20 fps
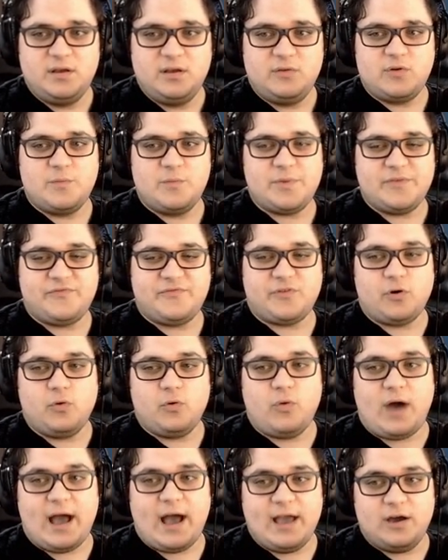Won't be for a
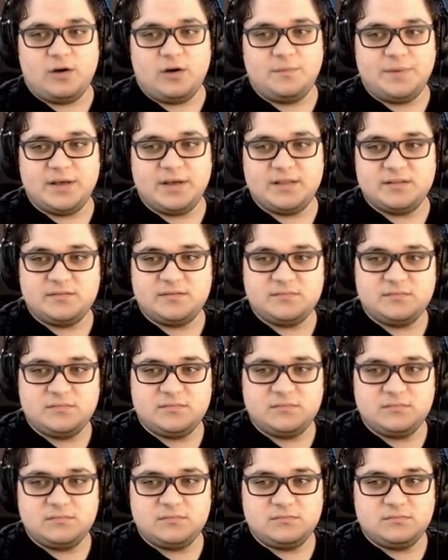while, but
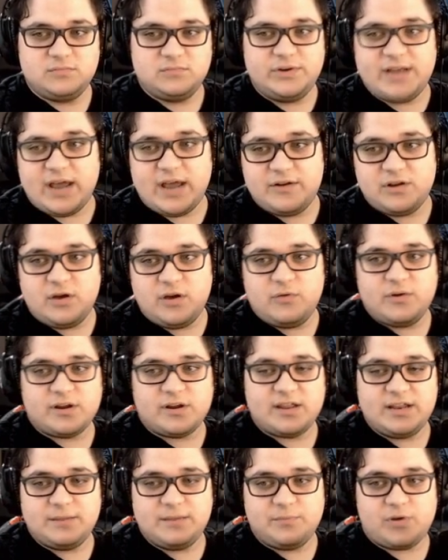we now know we're
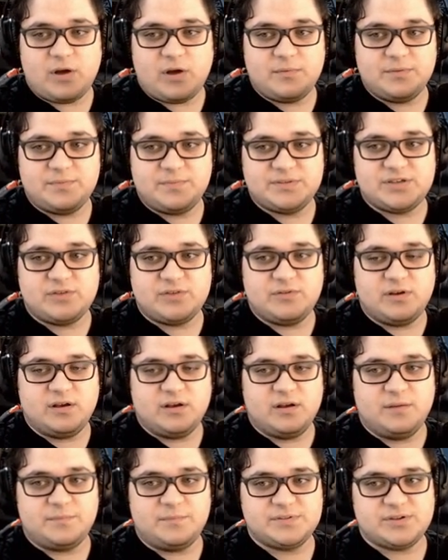getting probably
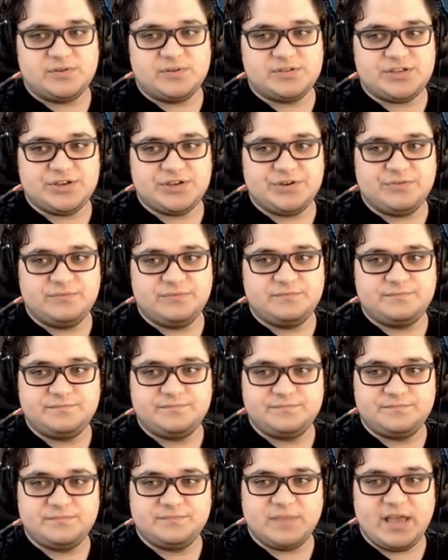uh, Persona two
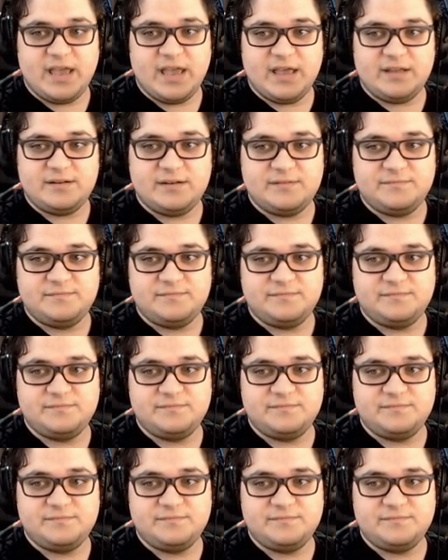and